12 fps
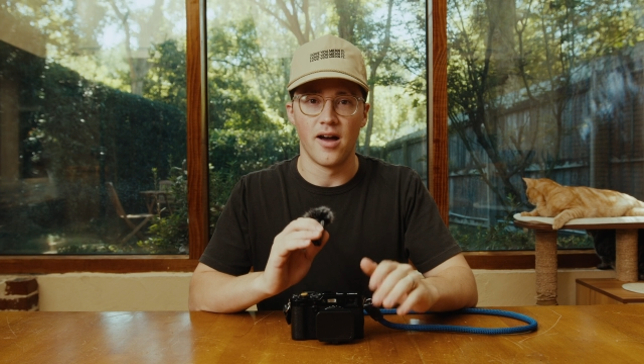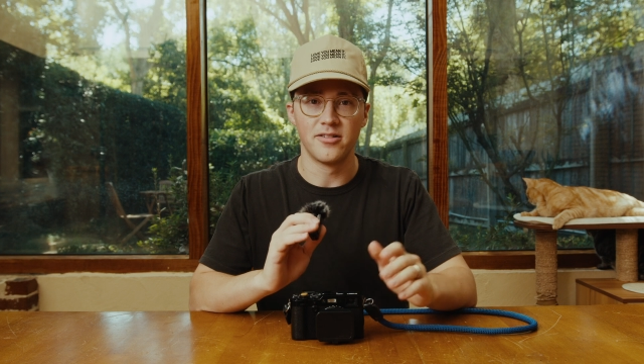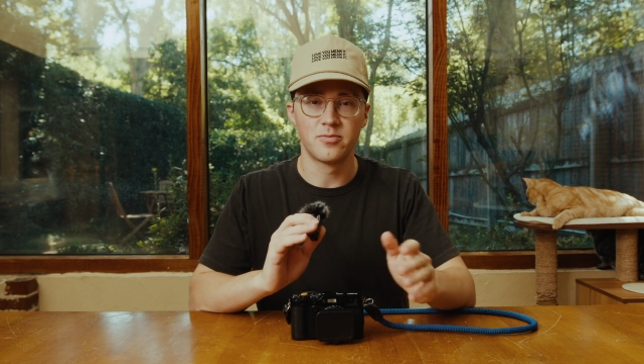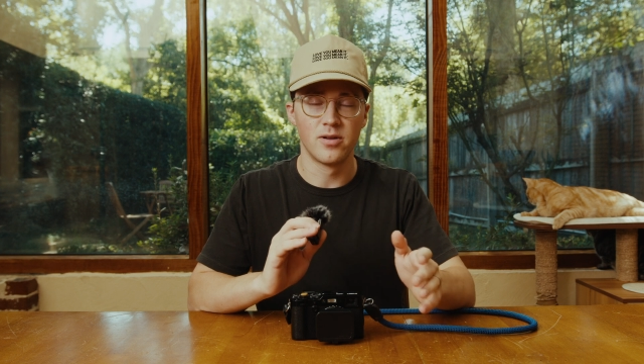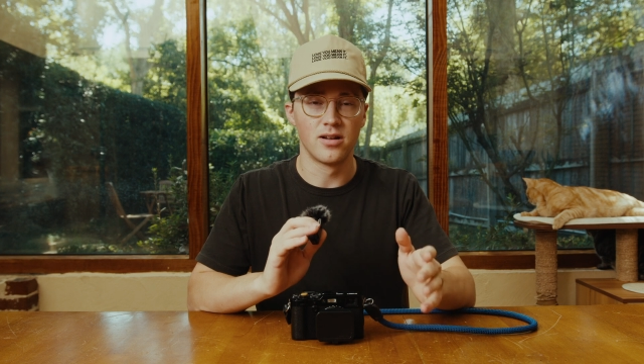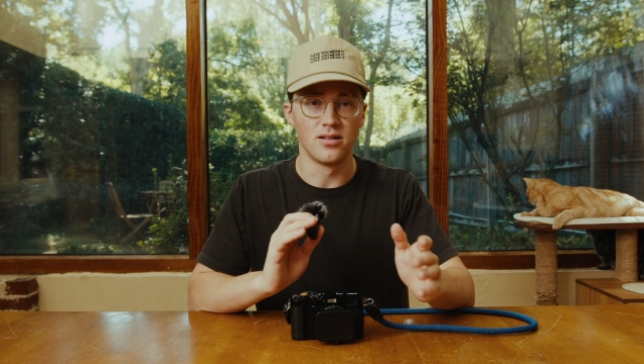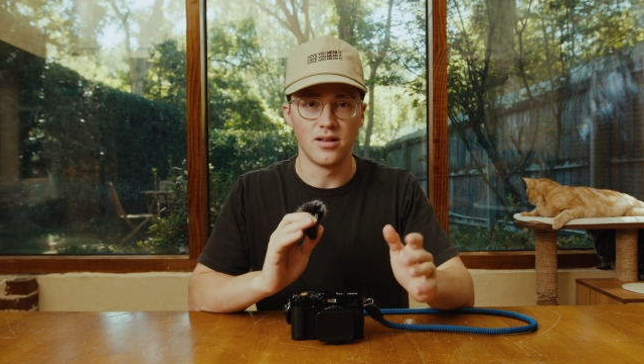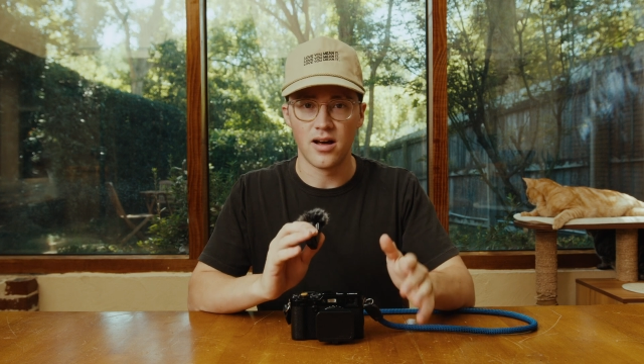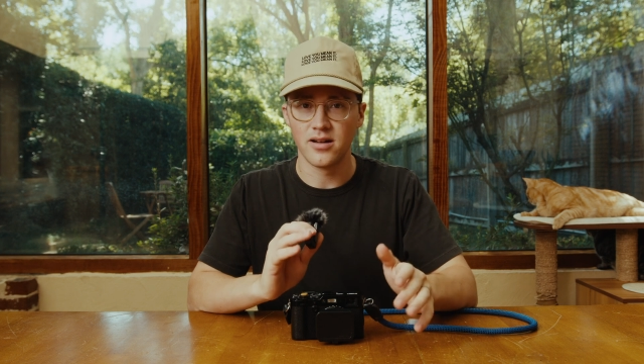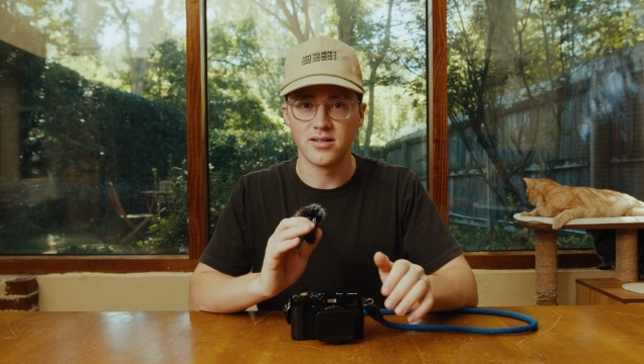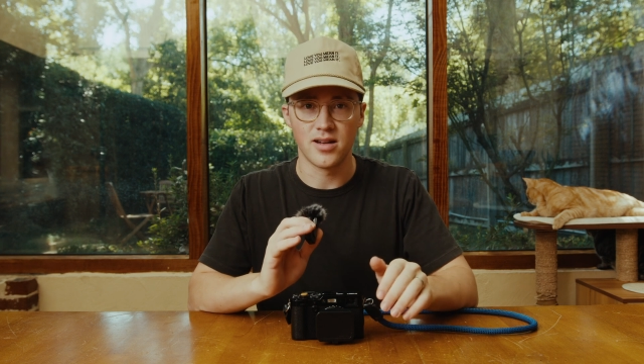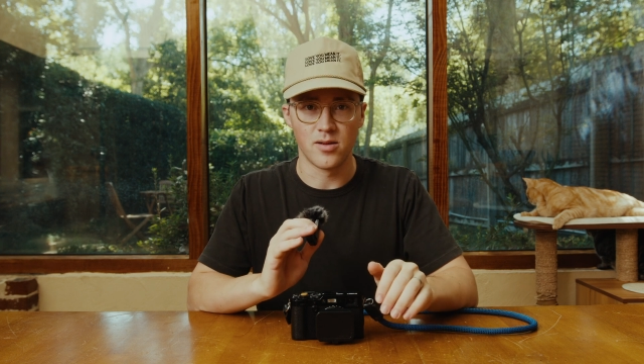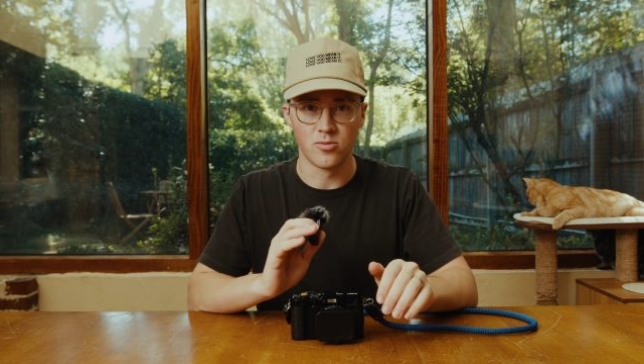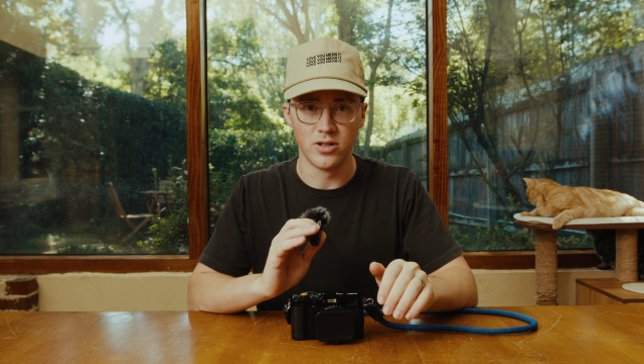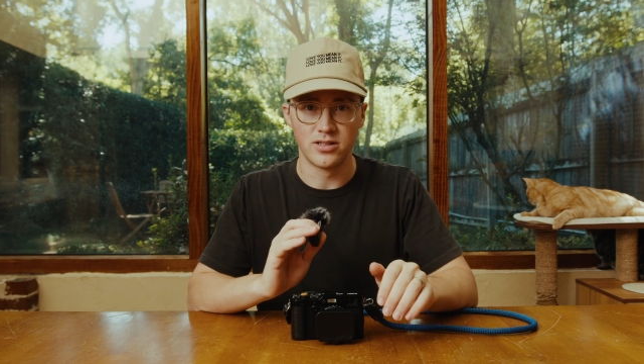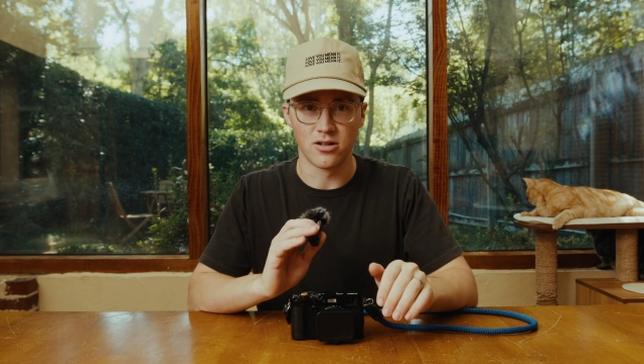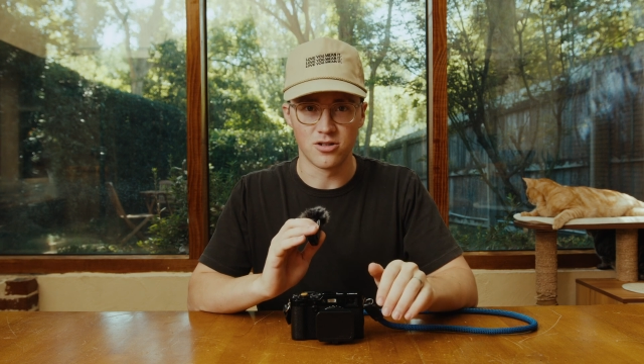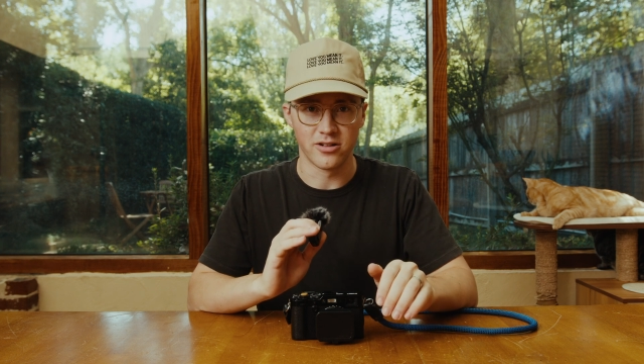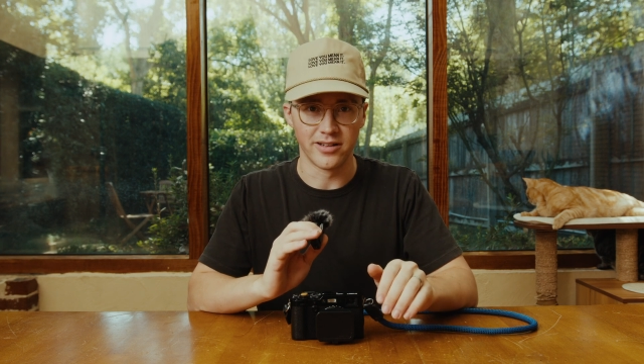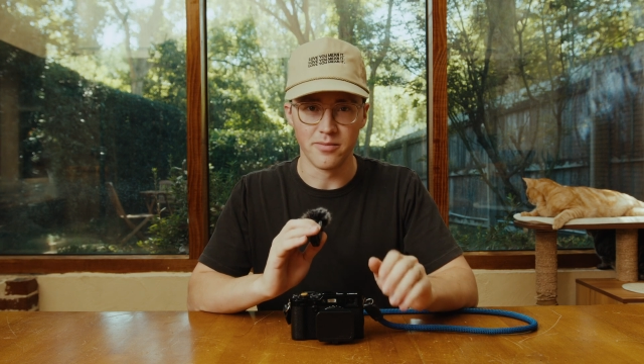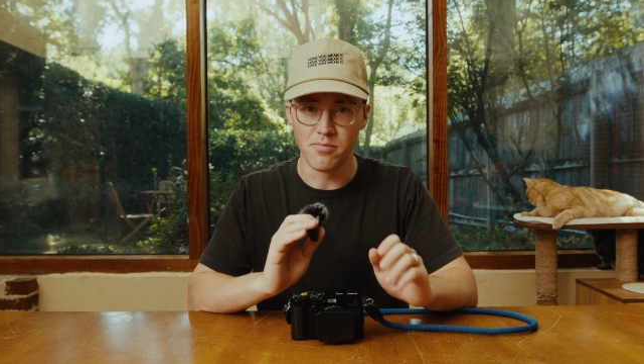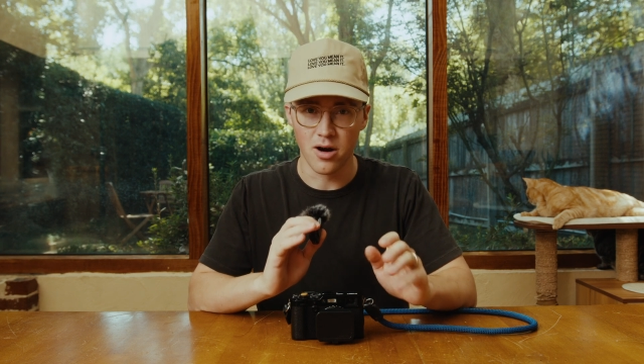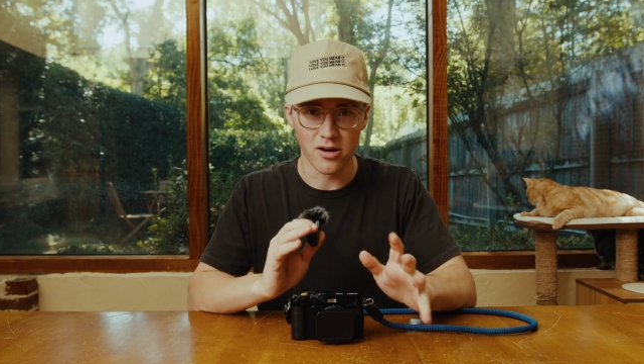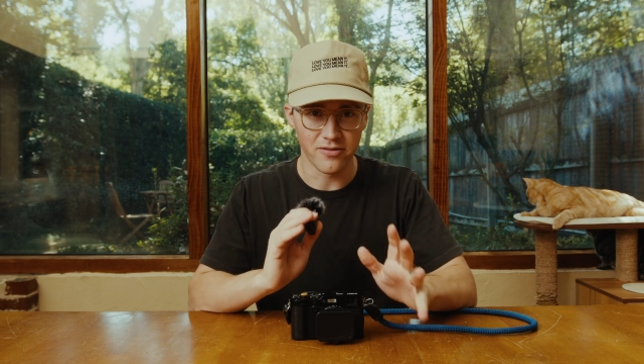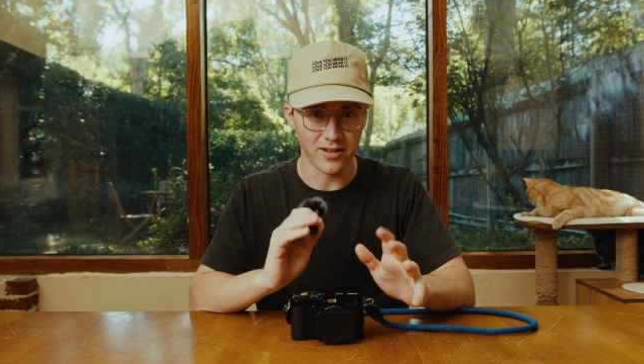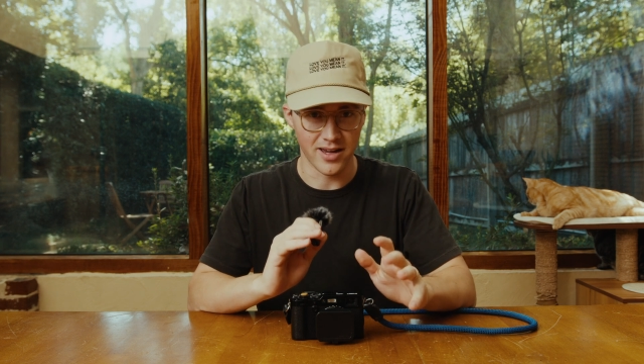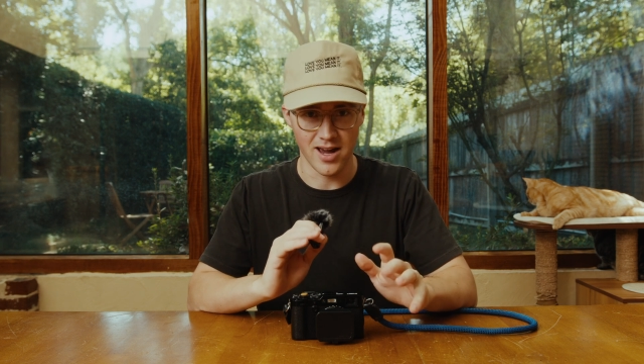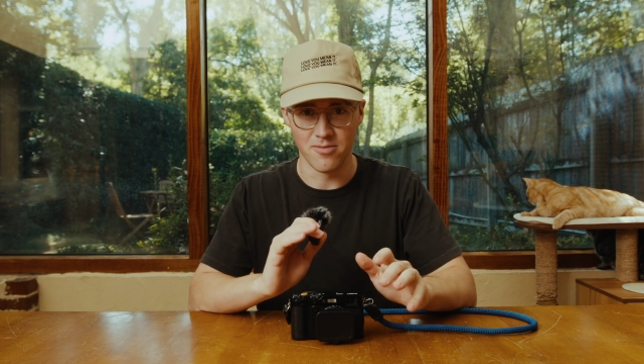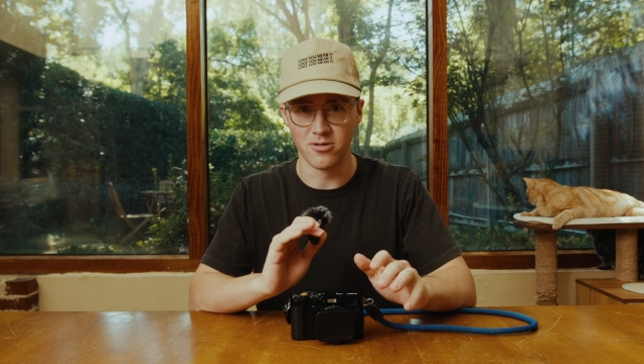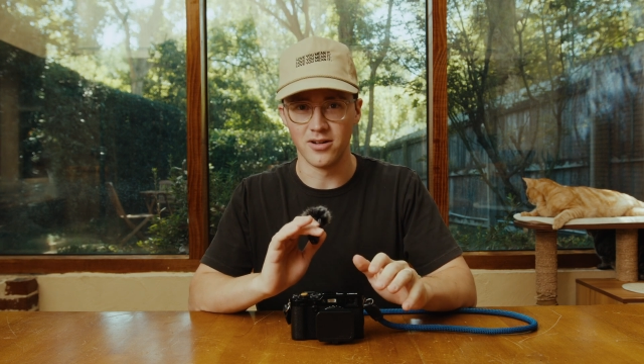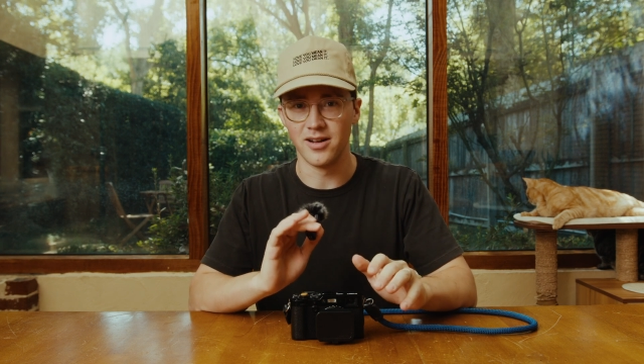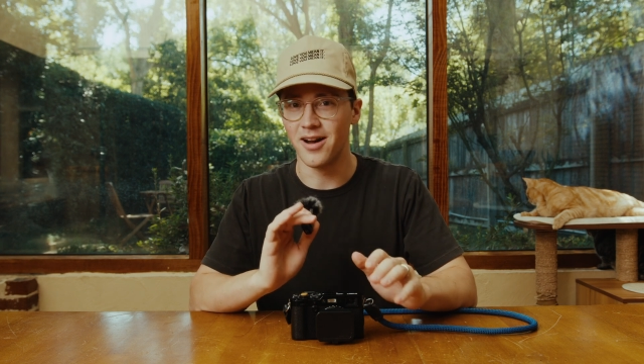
I've spent a lot of time researching the perfect camera,